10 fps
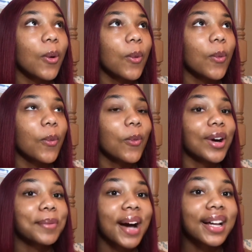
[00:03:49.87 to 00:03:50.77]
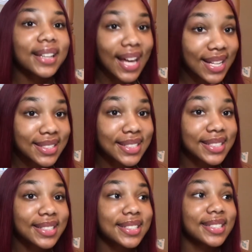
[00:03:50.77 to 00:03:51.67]
one of my
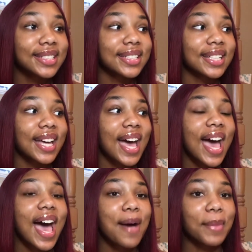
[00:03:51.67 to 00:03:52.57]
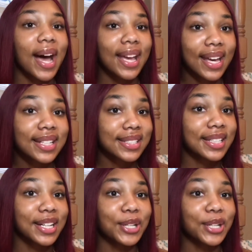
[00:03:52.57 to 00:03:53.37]
classes had my ex in it.